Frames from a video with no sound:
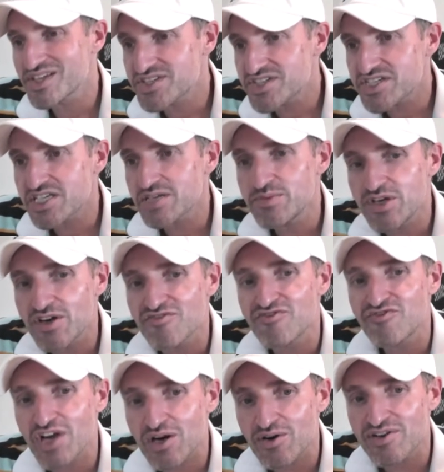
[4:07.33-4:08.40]
this is going to be a
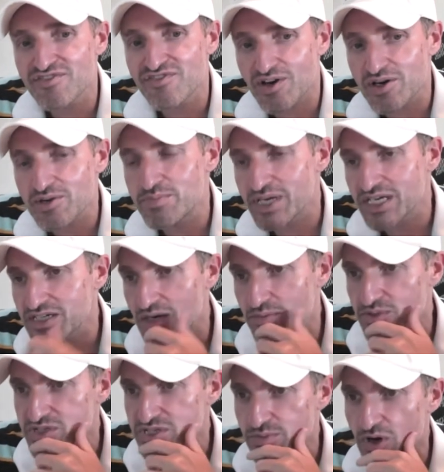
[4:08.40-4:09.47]
very, very big
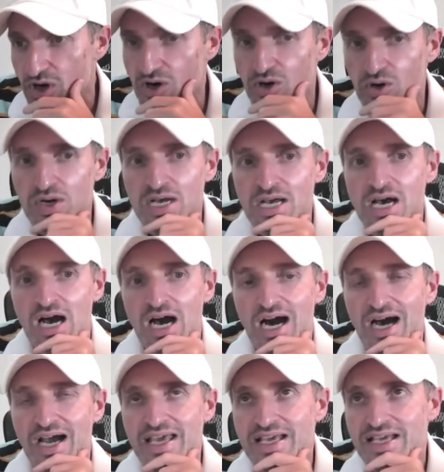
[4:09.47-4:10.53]
number tomorrow
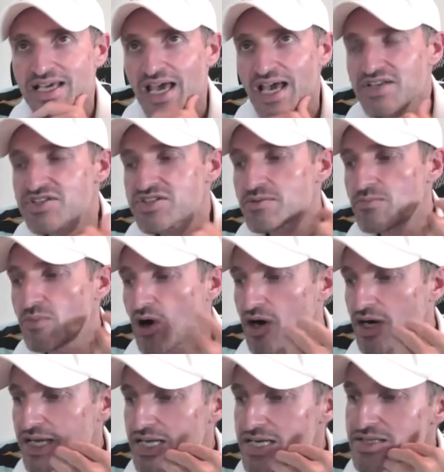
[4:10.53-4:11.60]
in case the
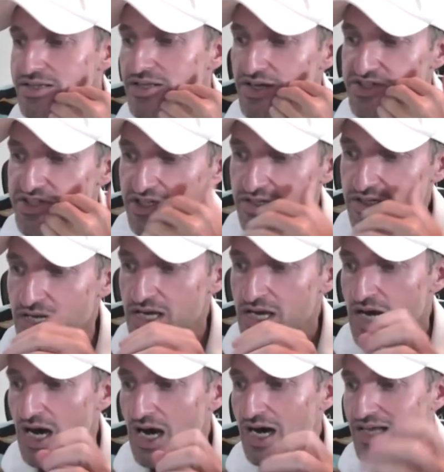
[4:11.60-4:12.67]
market doesn't
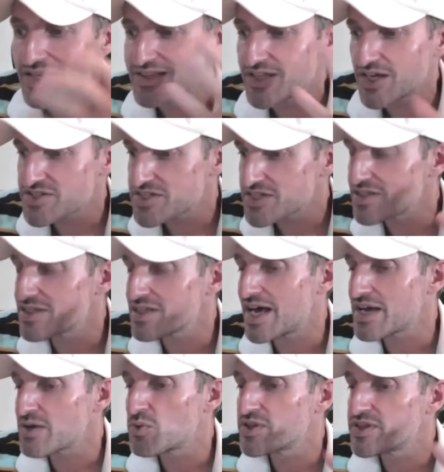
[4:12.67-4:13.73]

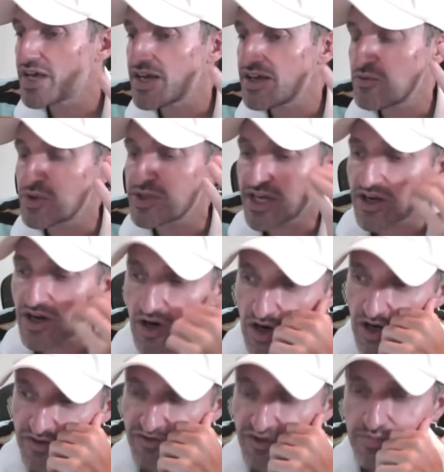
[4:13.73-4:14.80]
like what they
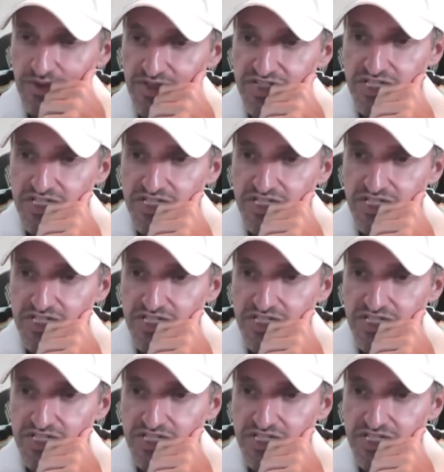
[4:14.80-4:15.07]
heard from the